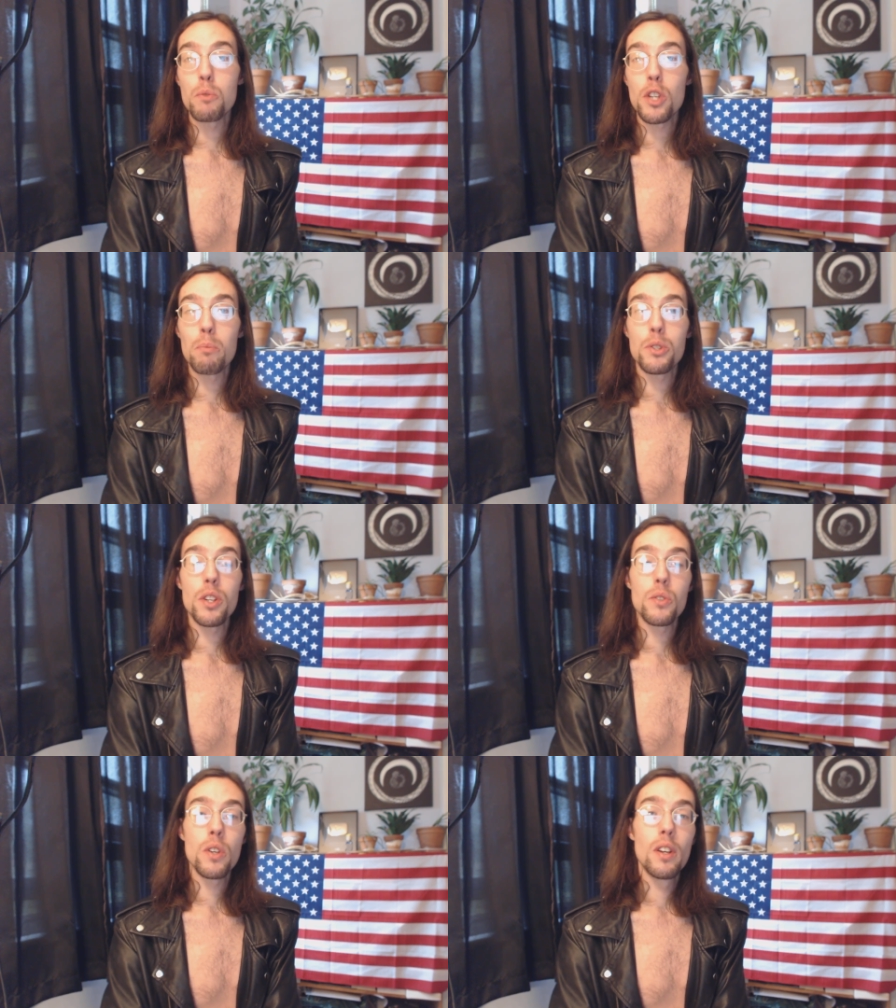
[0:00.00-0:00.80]
give them
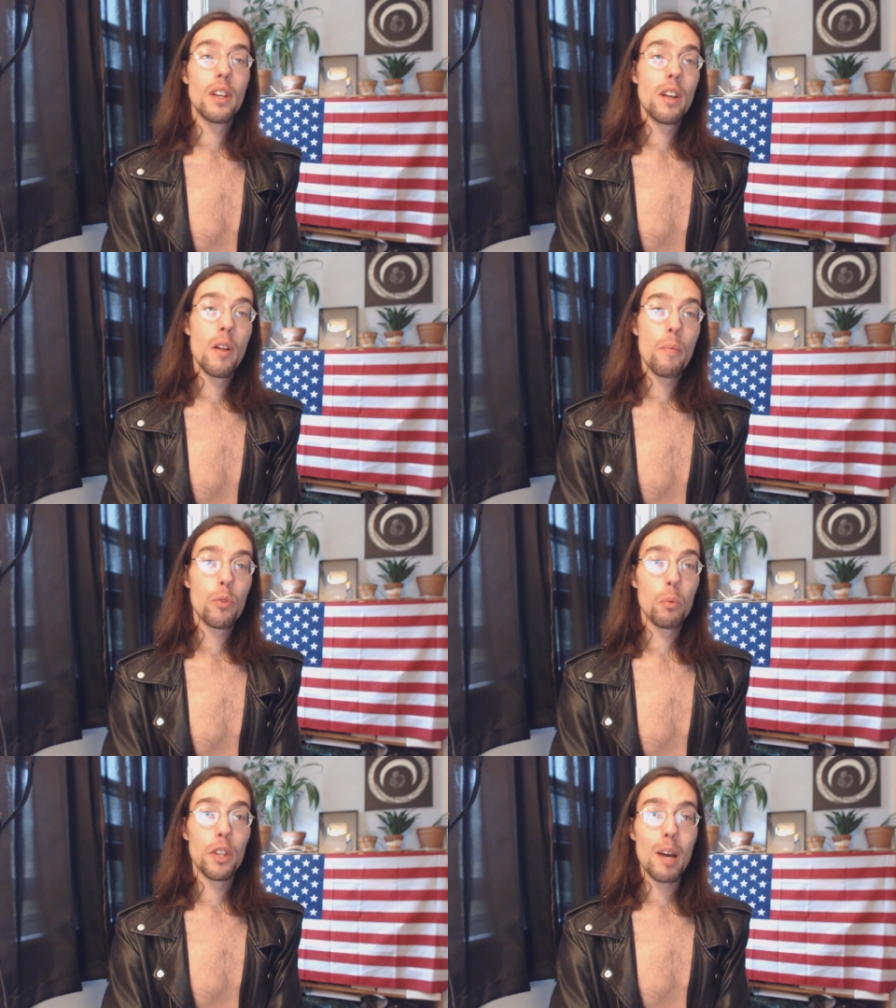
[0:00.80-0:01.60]
subsidies.
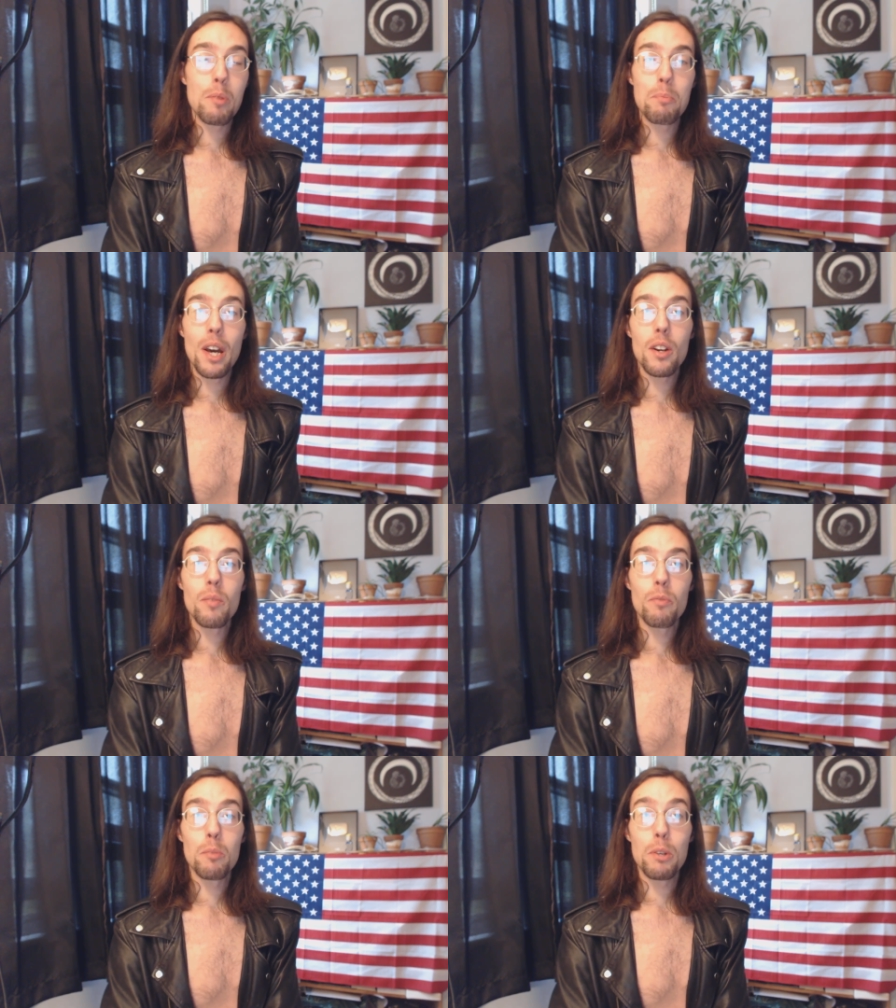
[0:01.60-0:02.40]
Wouldn't that be
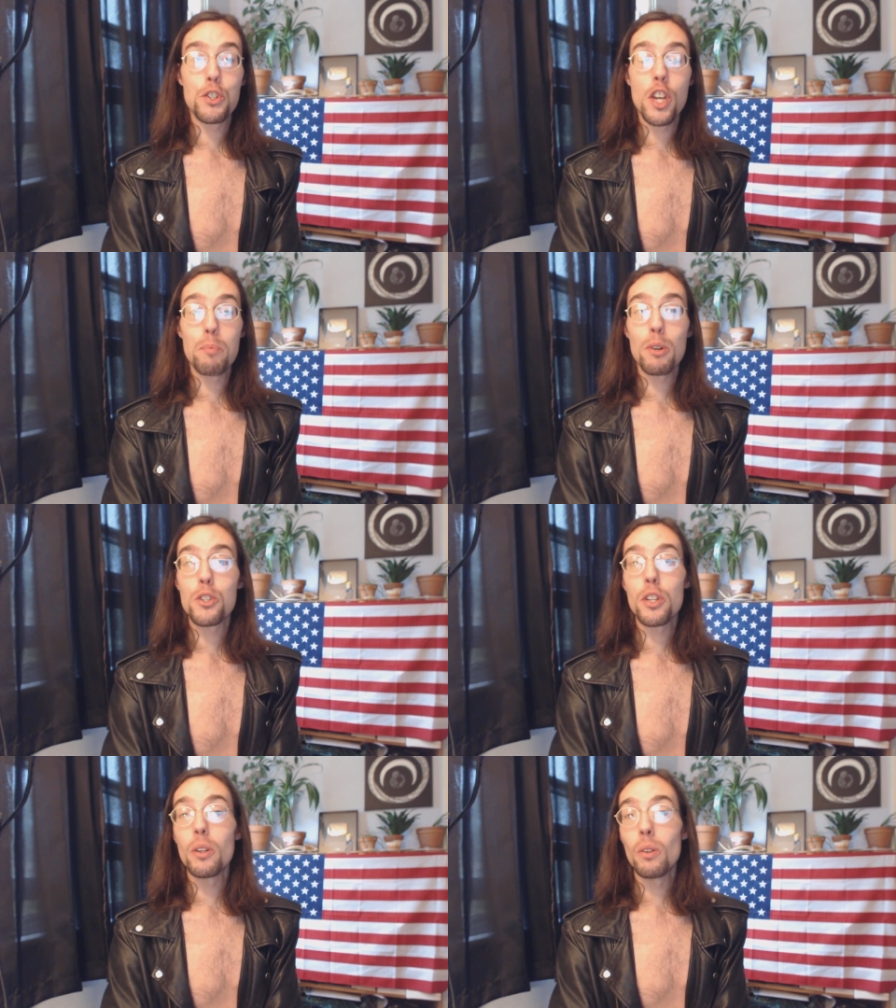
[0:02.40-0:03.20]
better? It'd be
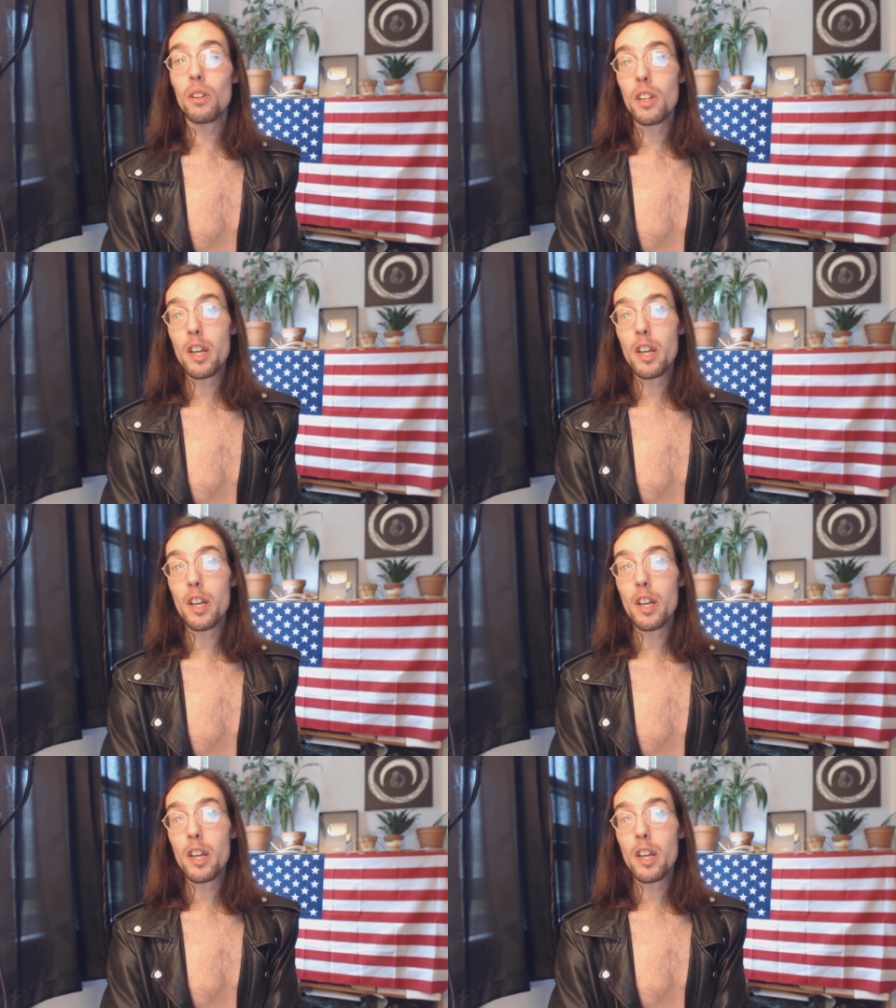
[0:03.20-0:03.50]
cheaper too.